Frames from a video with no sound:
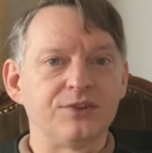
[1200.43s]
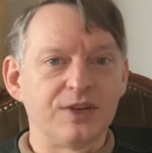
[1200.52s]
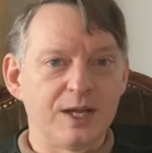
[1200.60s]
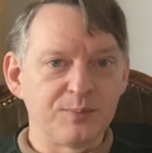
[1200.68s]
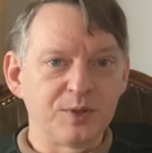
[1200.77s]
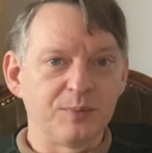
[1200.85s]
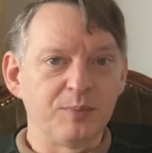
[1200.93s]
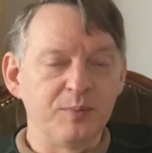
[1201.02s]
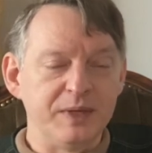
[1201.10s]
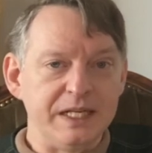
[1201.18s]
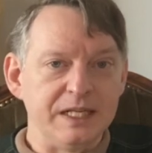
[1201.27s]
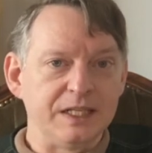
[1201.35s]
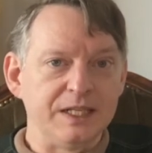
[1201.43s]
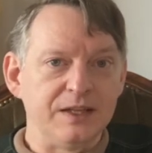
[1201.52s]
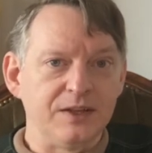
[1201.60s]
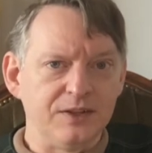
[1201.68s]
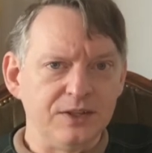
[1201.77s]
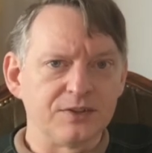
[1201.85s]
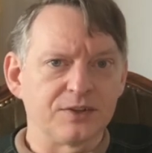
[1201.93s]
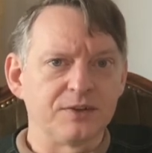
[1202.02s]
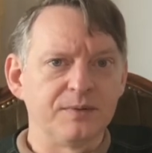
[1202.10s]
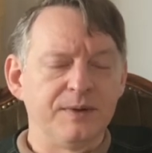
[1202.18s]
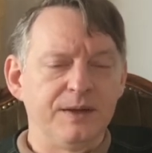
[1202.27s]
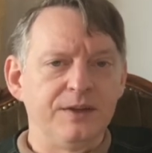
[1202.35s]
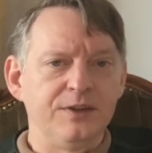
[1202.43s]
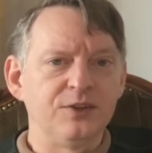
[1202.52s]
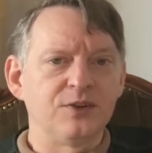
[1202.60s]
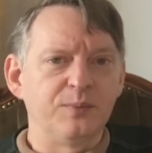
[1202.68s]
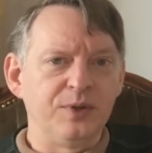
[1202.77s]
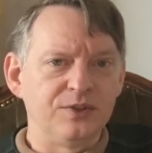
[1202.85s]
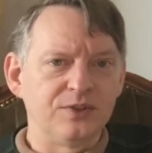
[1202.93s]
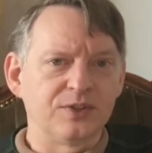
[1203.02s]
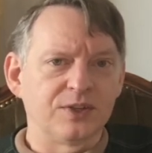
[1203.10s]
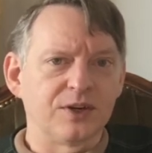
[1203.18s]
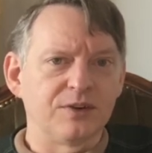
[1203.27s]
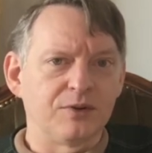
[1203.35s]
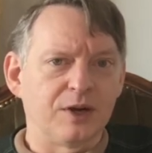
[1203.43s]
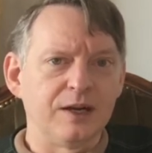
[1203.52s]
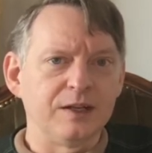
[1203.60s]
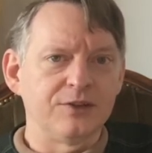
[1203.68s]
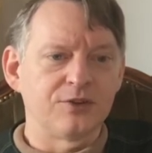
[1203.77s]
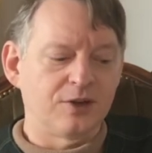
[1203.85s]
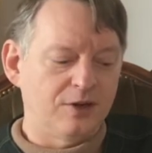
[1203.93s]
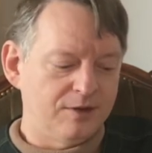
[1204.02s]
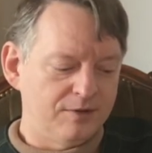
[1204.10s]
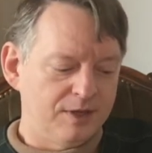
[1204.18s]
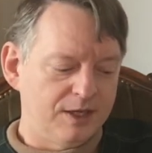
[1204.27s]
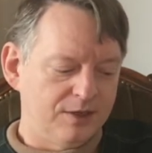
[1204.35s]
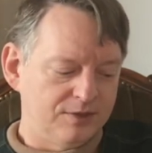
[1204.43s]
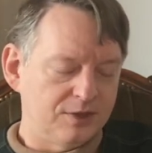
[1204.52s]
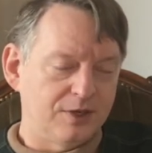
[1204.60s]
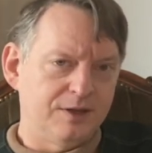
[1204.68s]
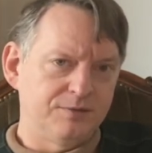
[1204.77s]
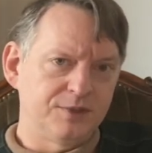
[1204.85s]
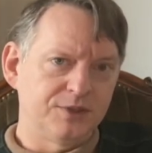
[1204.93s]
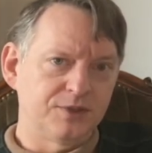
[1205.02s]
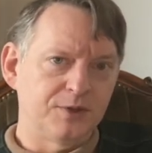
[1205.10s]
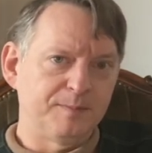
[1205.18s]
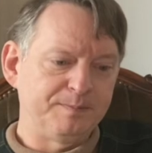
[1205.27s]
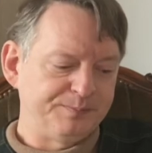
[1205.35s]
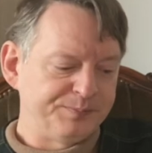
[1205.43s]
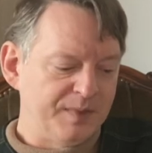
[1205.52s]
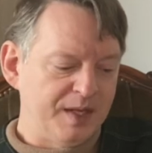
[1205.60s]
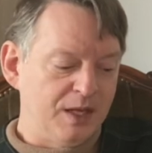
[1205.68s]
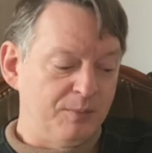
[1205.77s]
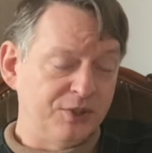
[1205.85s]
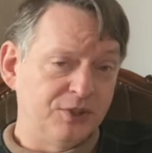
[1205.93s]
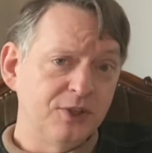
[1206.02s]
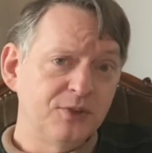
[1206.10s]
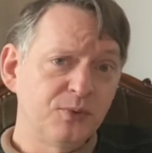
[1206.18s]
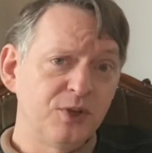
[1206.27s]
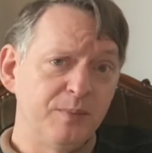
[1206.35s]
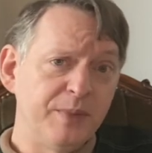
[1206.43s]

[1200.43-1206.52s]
snapped up immediately. That these are these are pieces that are highly sought, uh, sought after. So, as this would have